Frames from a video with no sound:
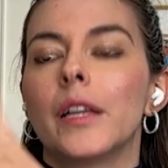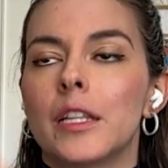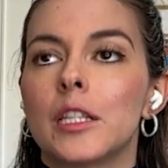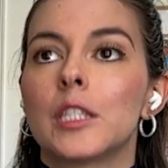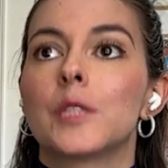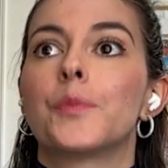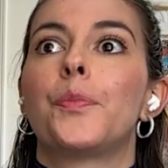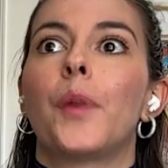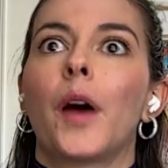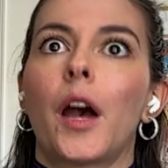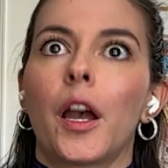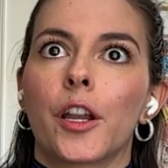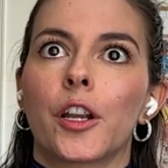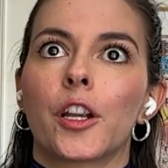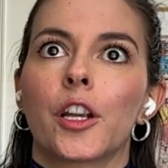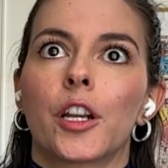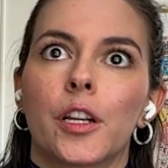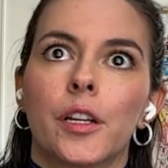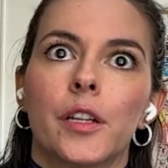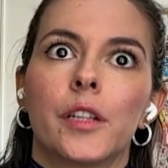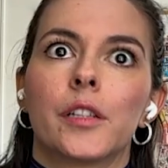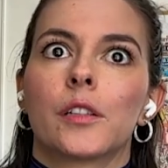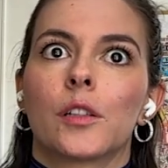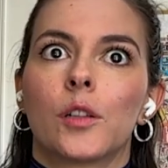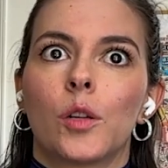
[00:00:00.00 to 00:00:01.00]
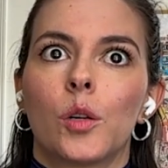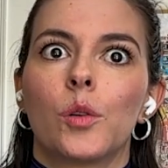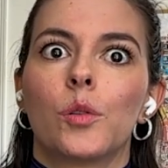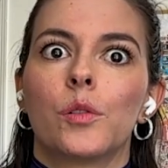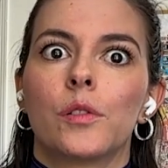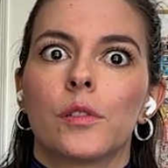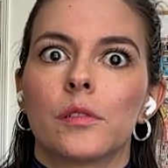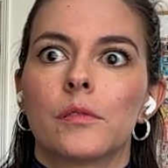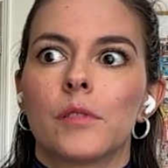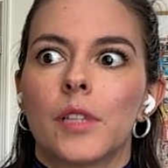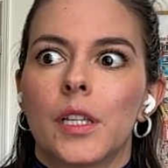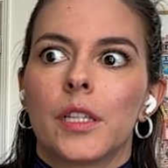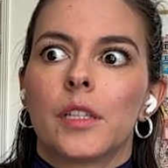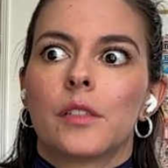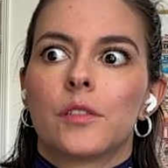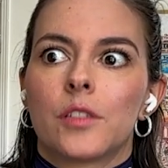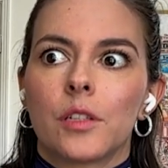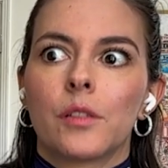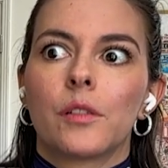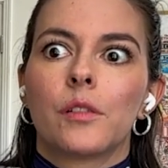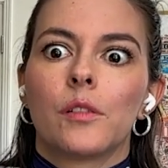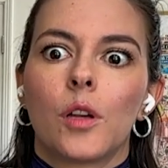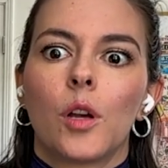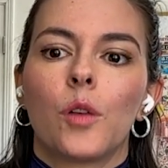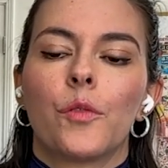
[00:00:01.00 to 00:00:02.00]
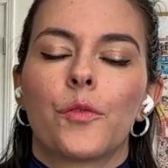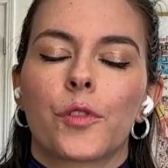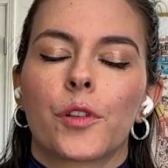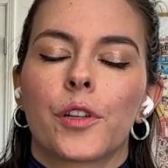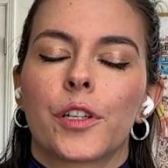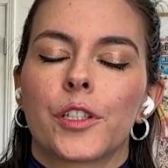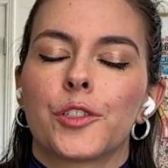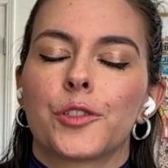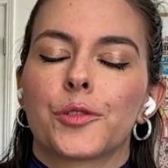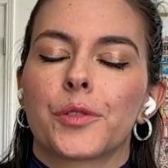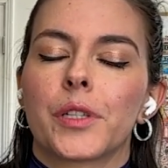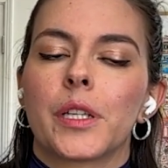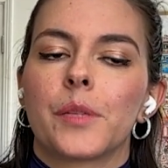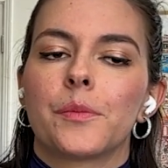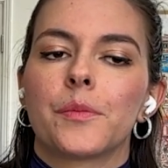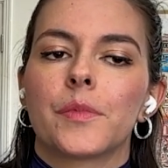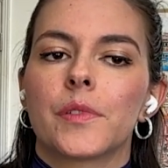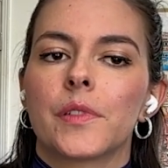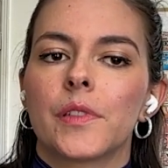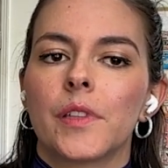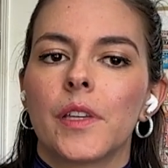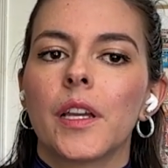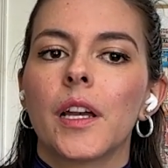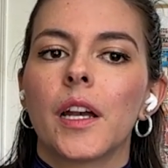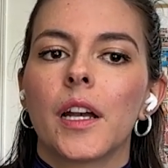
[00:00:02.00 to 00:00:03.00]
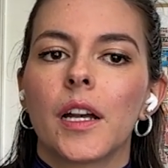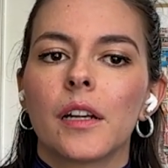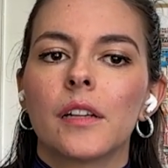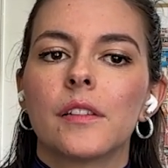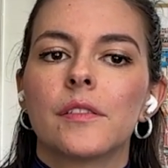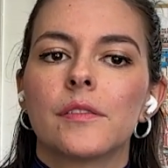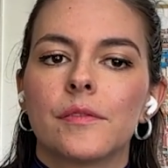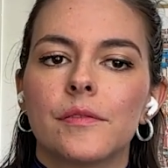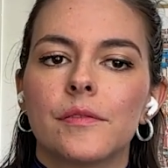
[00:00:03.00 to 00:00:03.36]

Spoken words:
inspire her and go like to go for her dreams. Yeah.